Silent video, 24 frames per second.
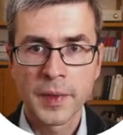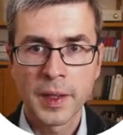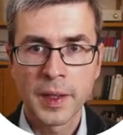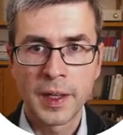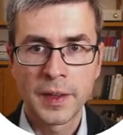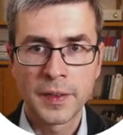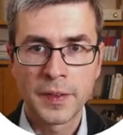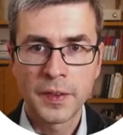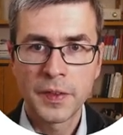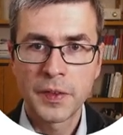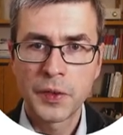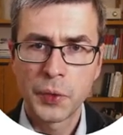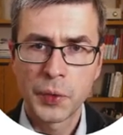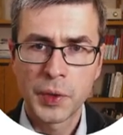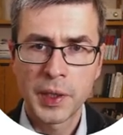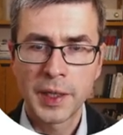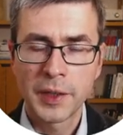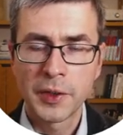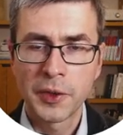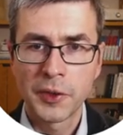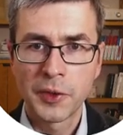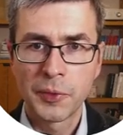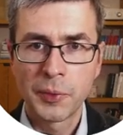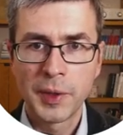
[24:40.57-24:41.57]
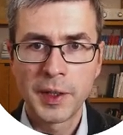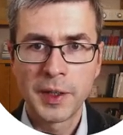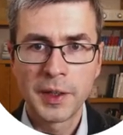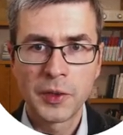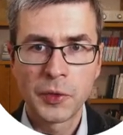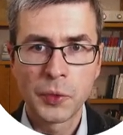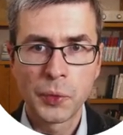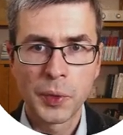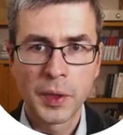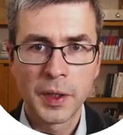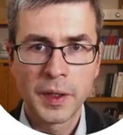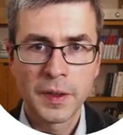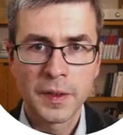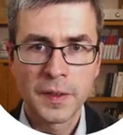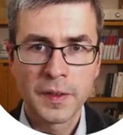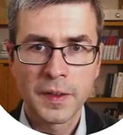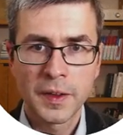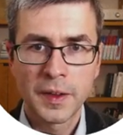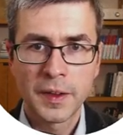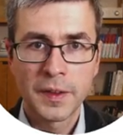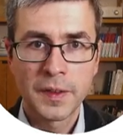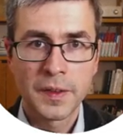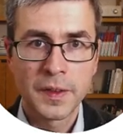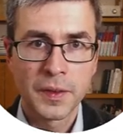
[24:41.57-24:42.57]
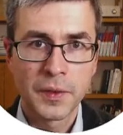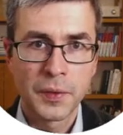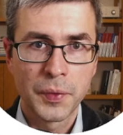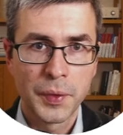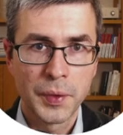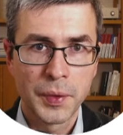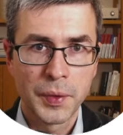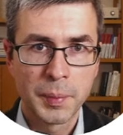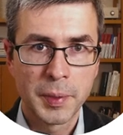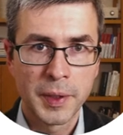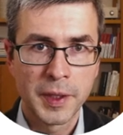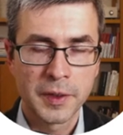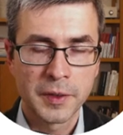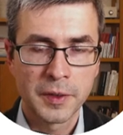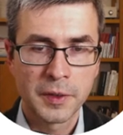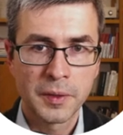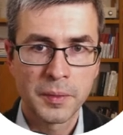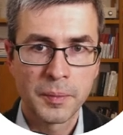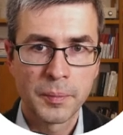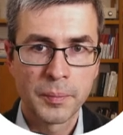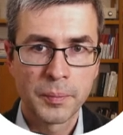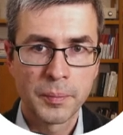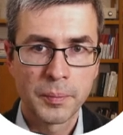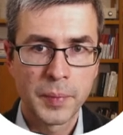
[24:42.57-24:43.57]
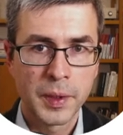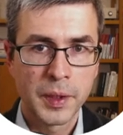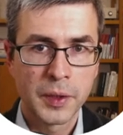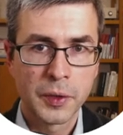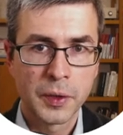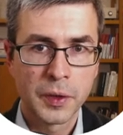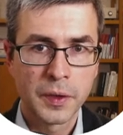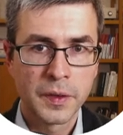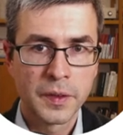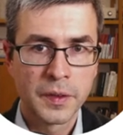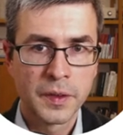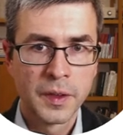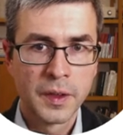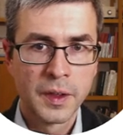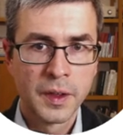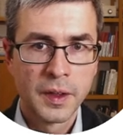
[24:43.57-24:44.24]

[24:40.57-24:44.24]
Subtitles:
And this you cannot really do inside the query pattern, because